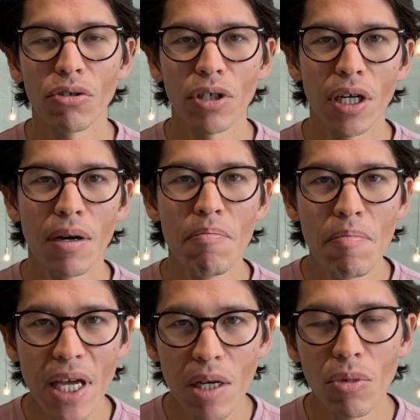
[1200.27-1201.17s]
or a
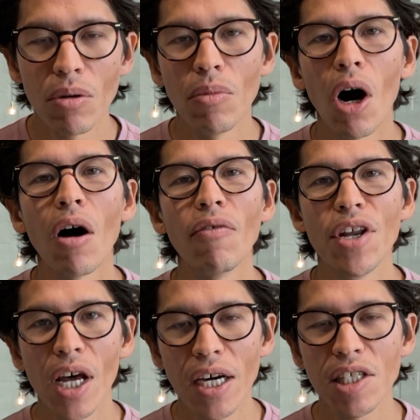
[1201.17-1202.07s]
minimum of
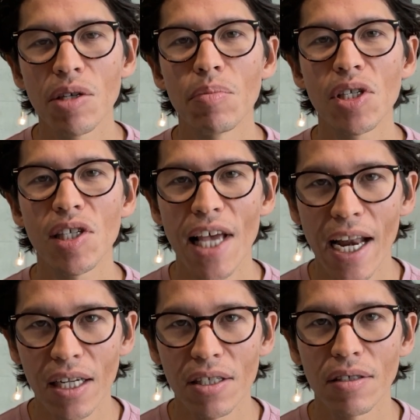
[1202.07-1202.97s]
ninety
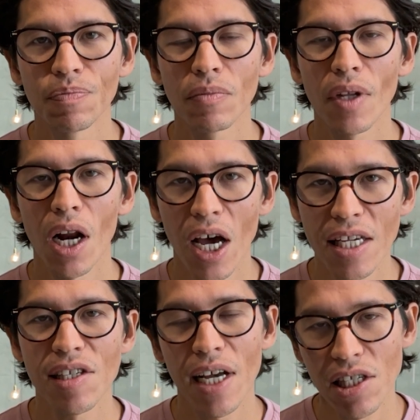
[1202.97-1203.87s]
percent
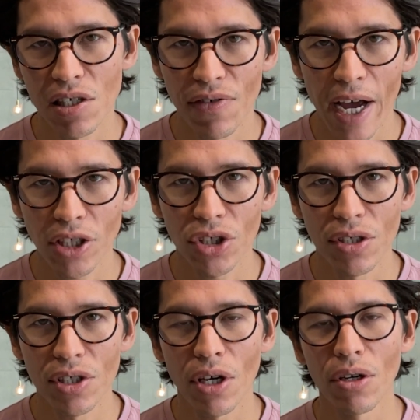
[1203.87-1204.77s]
client
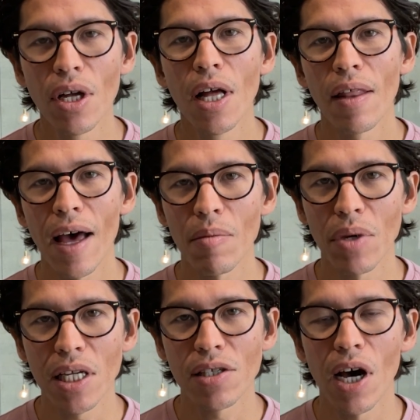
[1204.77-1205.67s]
satisfaction. So that
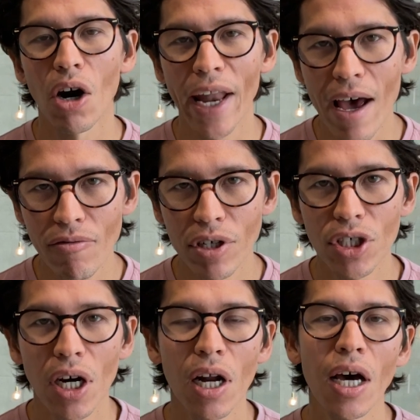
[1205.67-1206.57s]
means that on average,
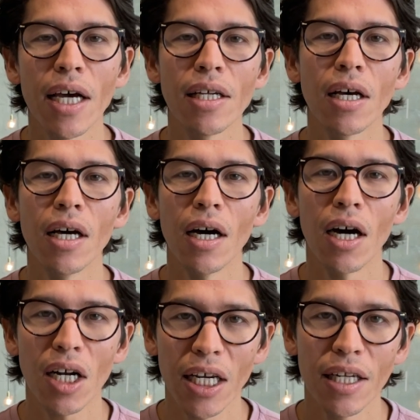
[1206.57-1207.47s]
our client, uh, our
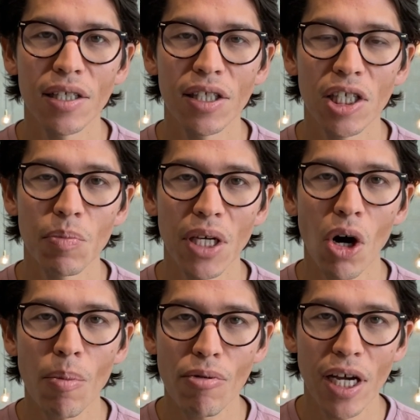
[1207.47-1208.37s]
cleaners need to be
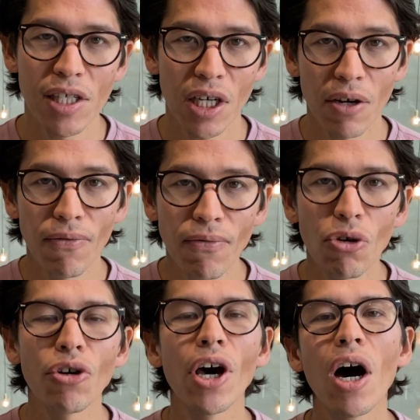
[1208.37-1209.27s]
operating at a
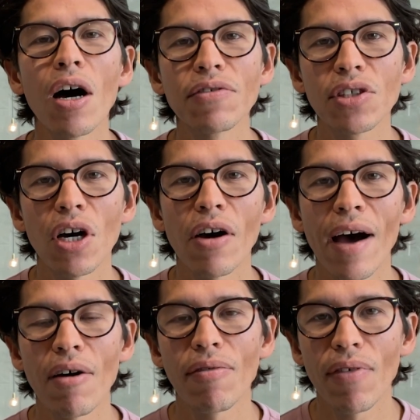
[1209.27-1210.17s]
four and a half star
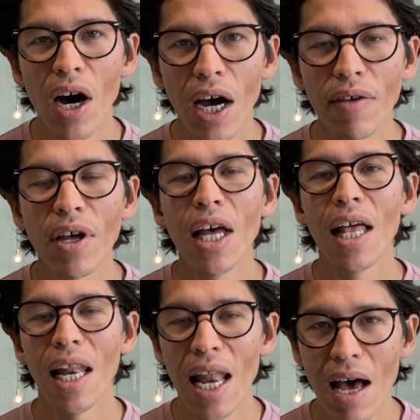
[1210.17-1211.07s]
out of five
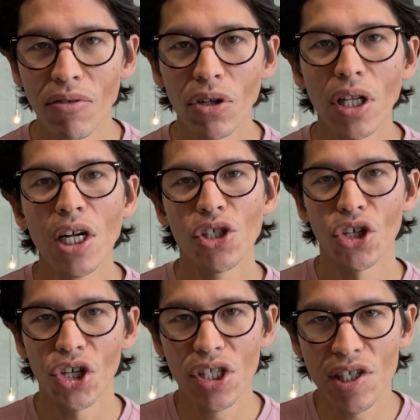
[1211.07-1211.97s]
level to
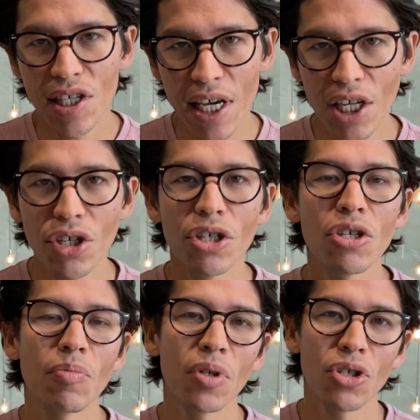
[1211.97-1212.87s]
continue
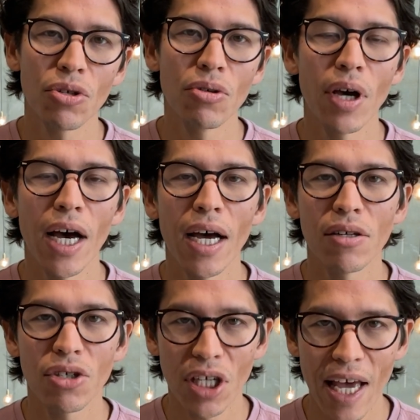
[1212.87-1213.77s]
to to uh,
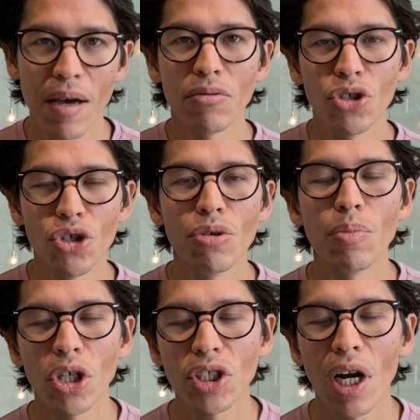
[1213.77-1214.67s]
to get new
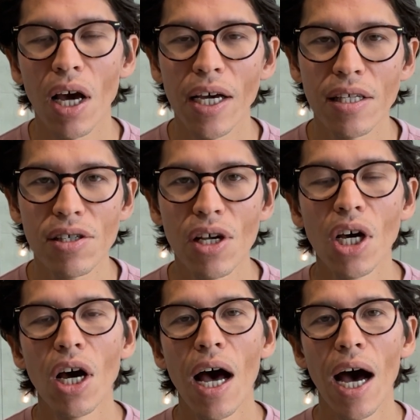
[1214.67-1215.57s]
booked clients
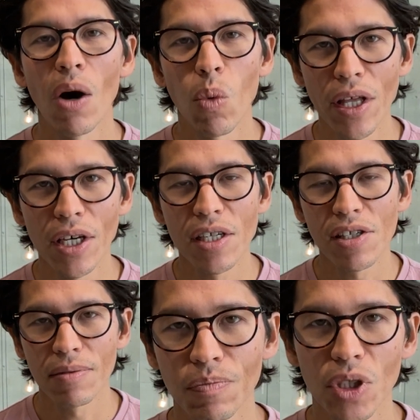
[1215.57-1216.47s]
uh, with
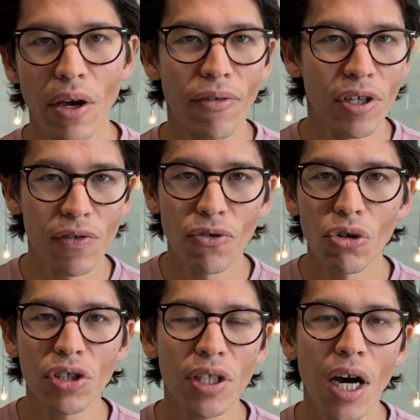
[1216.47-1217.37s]
us. So if it's
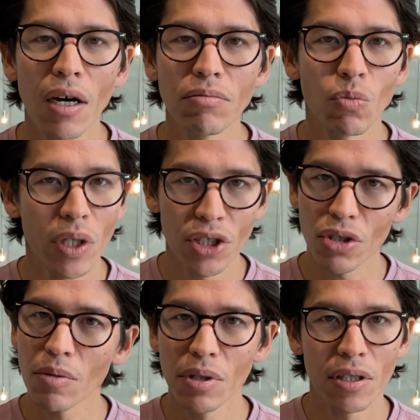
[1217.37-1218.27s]
four star, we
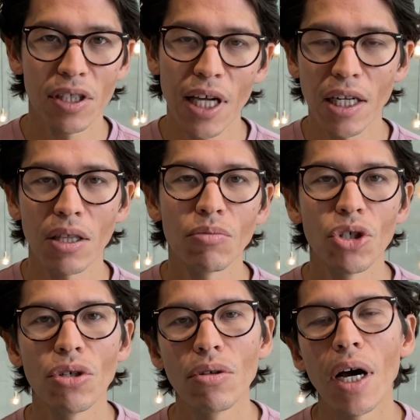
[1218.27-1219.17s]
stop sending them
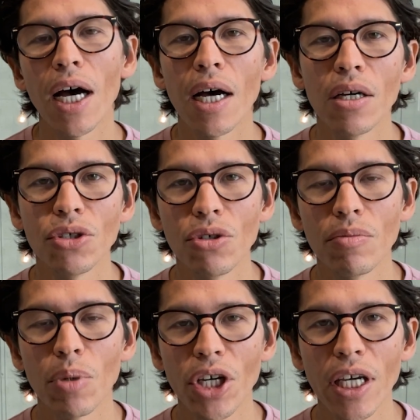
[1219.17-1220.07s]
new uh, new
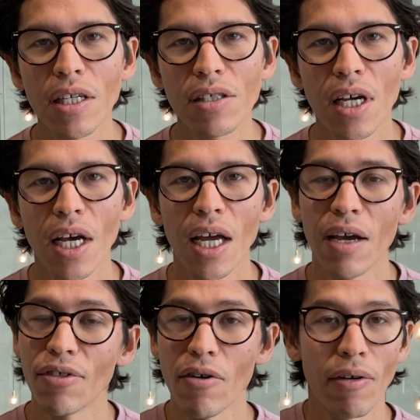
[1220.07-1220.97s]
bookings.
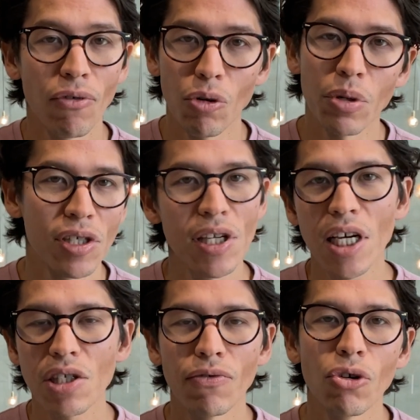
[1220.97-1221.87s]
If they're at four point
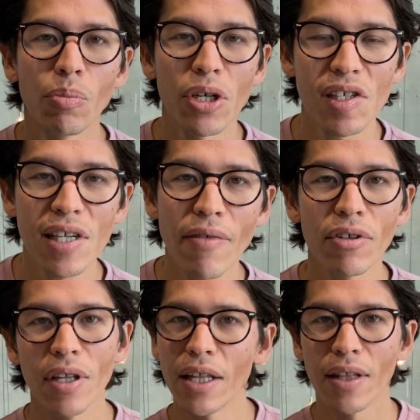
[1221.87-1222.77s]
six or four point
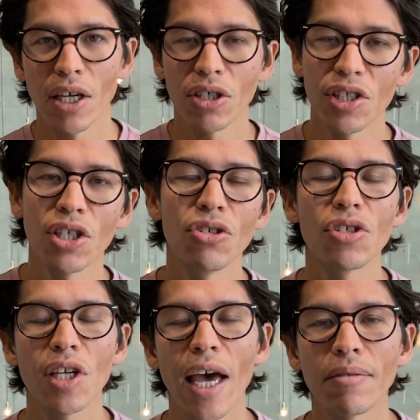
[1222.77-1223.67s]
seven, then they continue
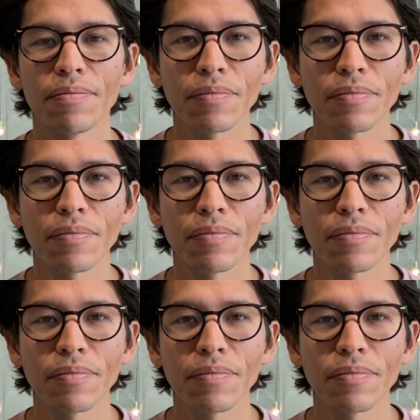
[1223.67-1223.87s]
to get